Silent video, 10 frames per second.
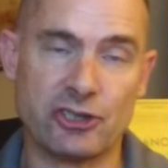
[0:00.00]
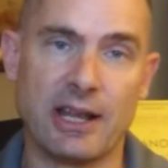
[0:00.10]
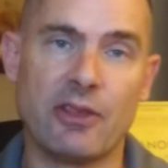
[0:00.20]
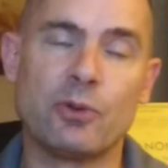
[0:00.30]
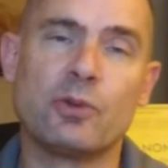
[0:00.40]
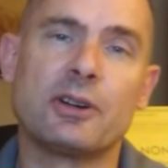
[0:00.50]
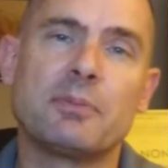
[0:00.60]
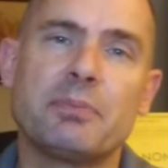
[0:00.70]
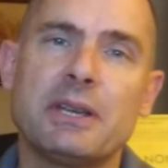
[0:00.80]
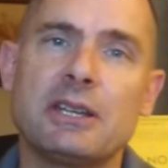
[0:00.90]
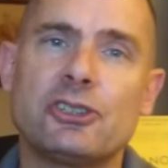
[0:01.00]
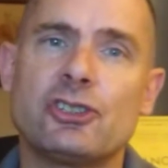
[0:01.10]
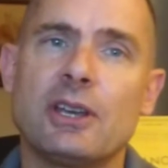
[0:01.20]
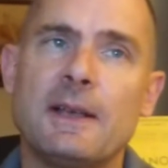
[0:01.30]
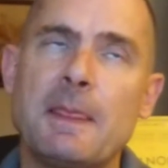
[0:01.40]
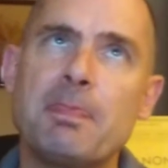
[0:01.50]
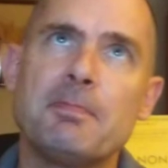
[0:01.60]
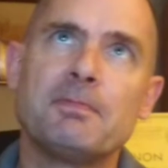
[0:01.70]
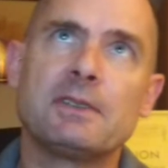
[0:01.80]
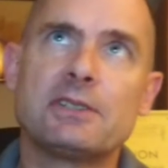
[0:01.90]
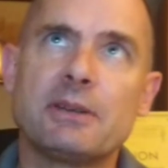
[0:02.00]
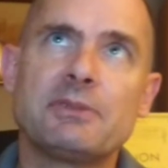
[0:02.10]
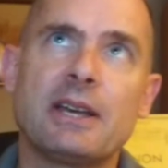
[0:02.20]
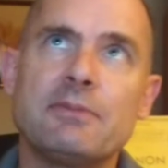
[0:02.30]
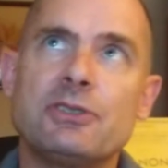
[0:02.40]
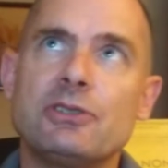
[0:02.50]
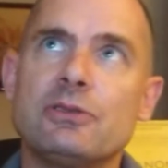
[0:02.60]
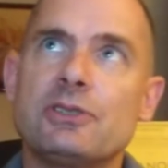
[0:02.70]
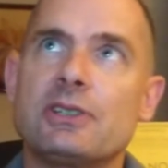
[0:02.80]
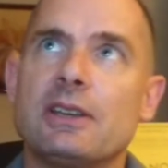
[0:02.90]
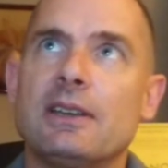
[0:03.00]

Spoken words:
Now, the word pitch, sometimes used